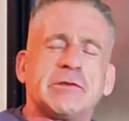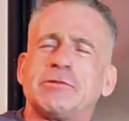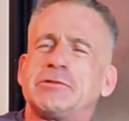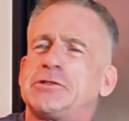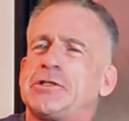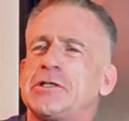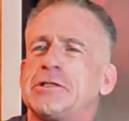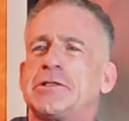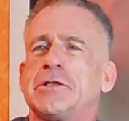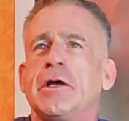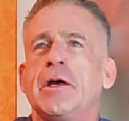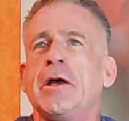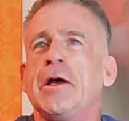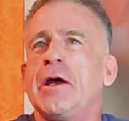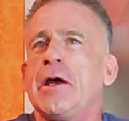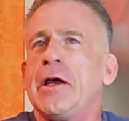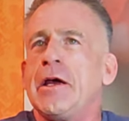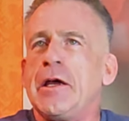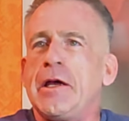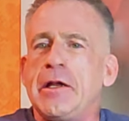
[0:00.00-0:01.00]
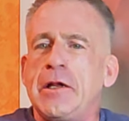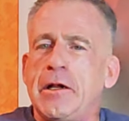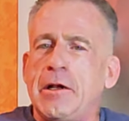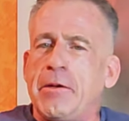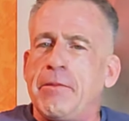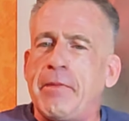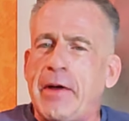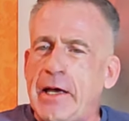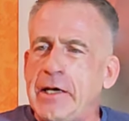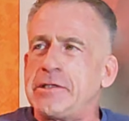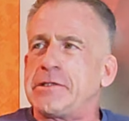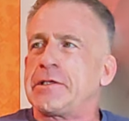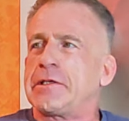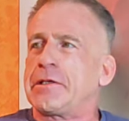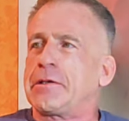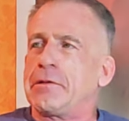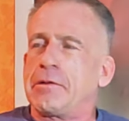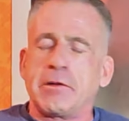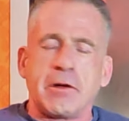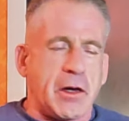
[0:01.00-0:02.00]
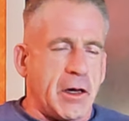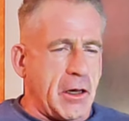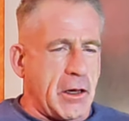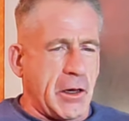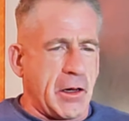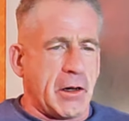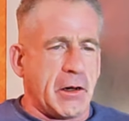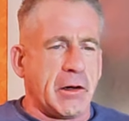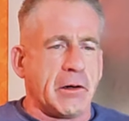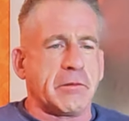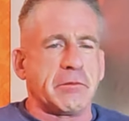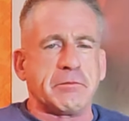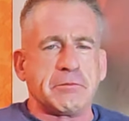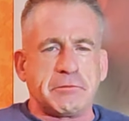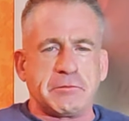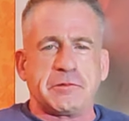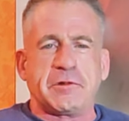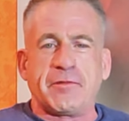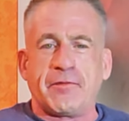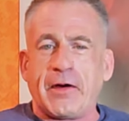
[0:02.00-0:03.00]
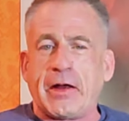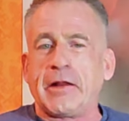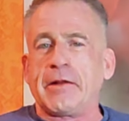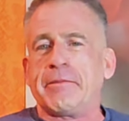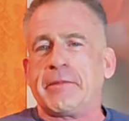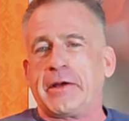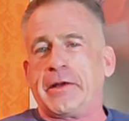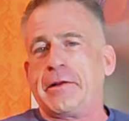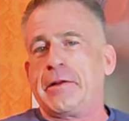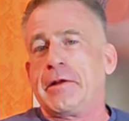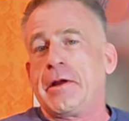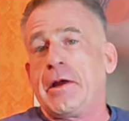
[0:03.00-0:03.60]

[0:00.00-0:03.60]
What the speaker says: It was just in an amazing development.